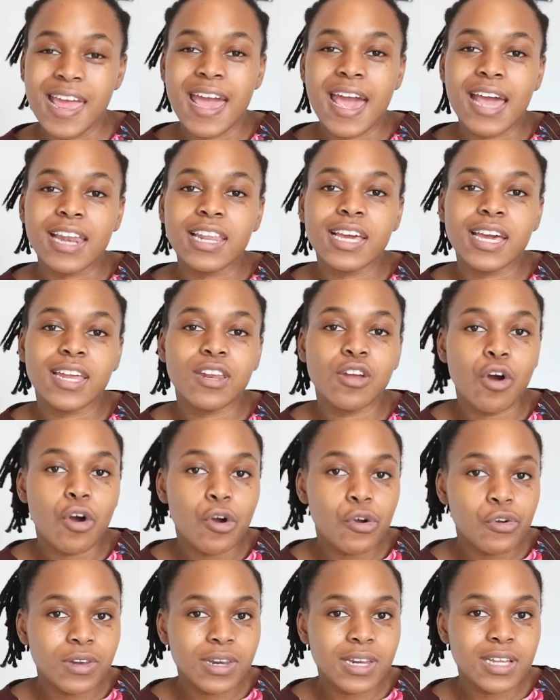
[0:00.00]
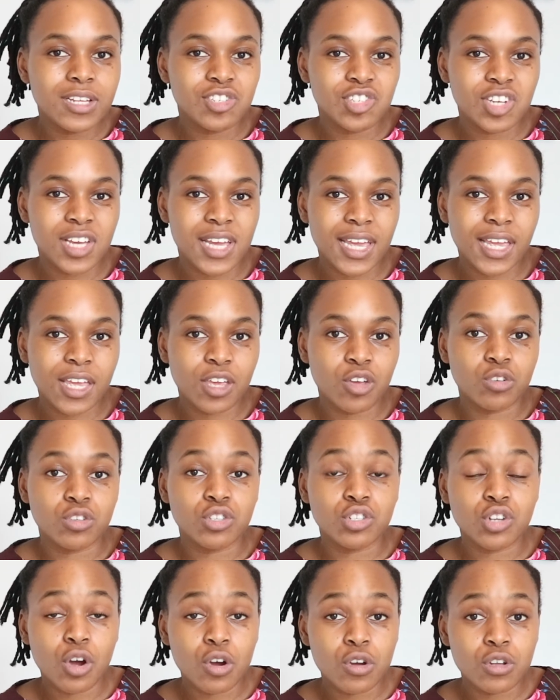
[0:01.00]
and can only check your
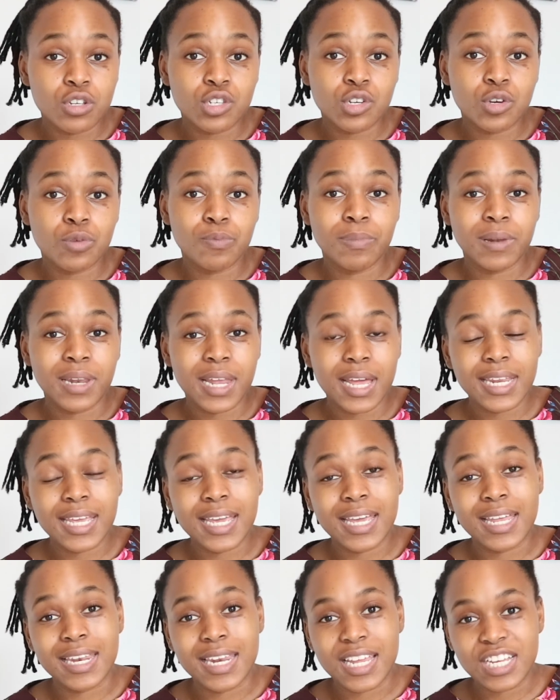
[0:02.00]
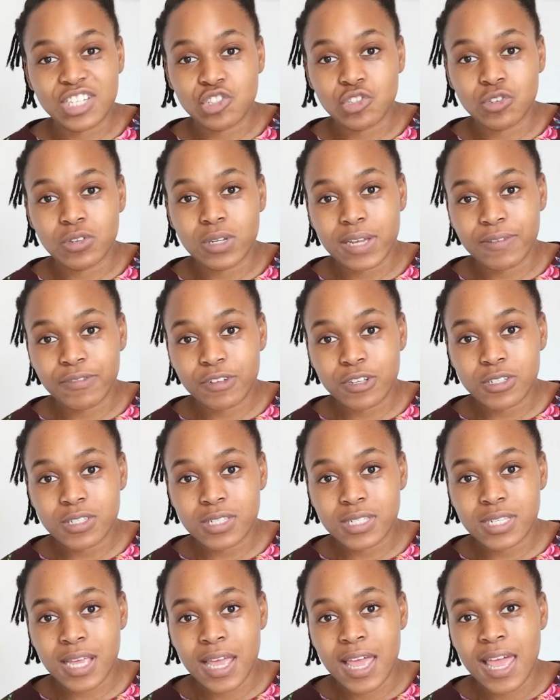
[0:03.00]
total blood cholesterol
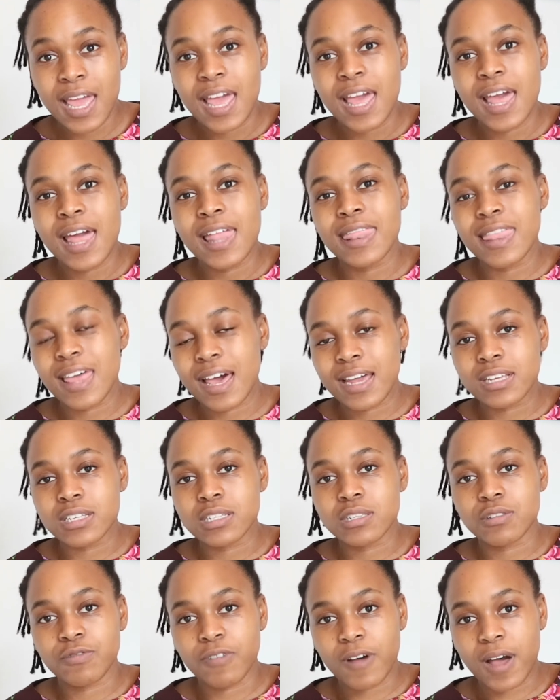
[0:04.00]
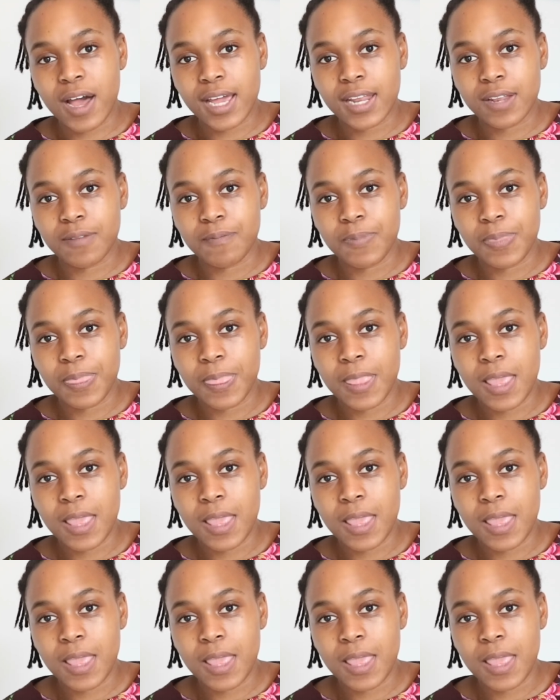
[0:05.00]
levels, that is fine.